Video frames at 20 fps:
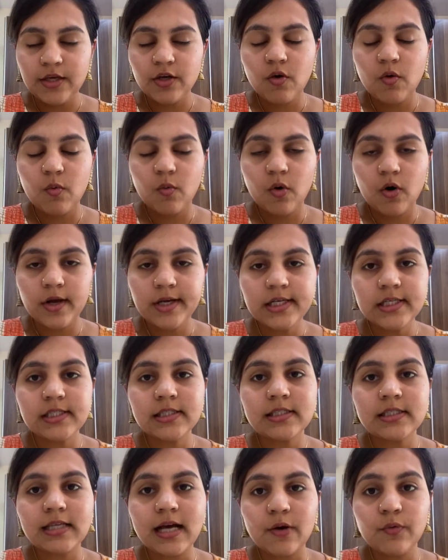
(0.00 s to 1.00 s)
voice
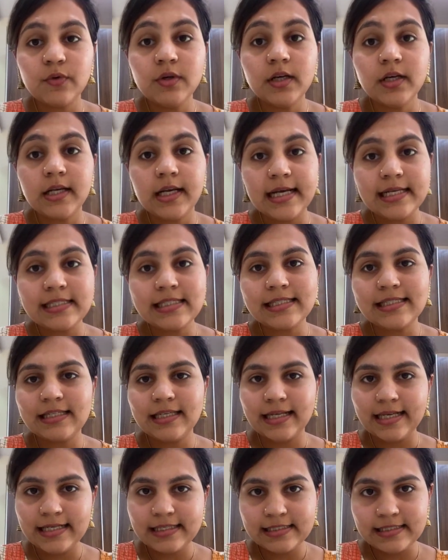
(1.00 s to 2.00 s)
sound less
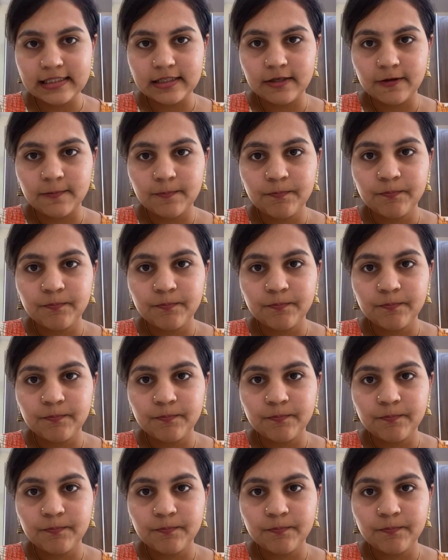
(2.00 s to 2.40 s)
nasal.